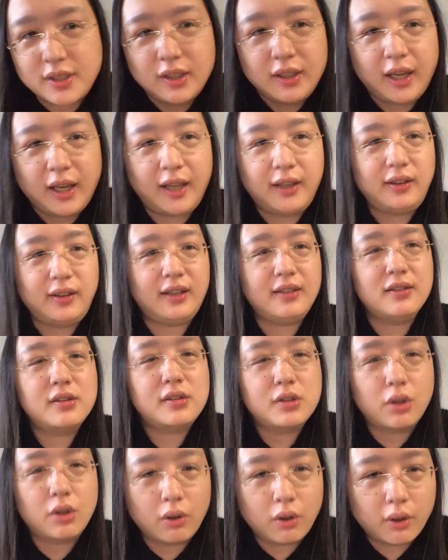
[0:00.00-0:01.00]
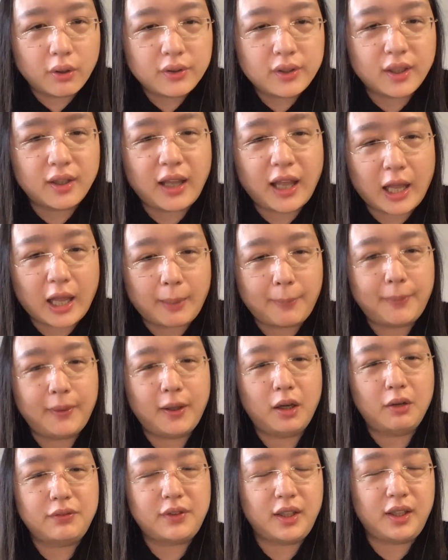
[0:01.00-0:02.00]
and install the app
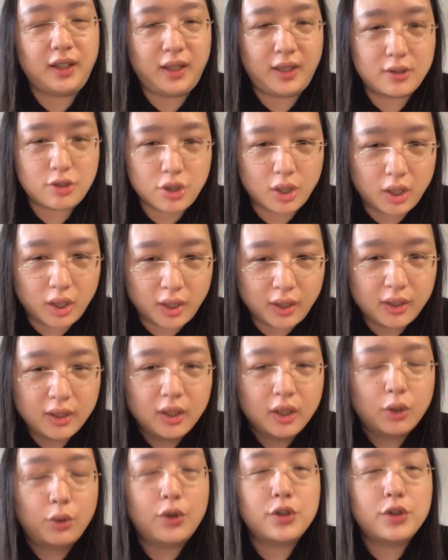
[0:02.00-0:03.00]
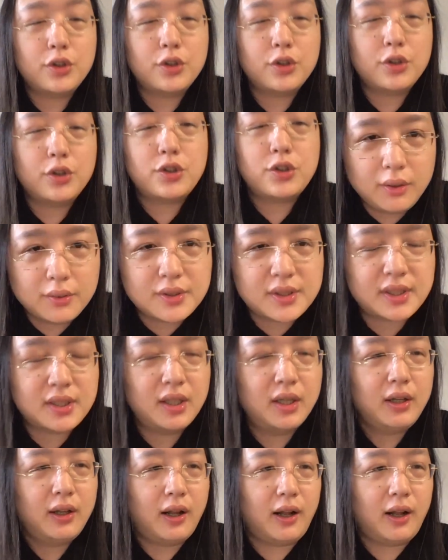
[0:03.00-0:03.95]
of the NHI, which includes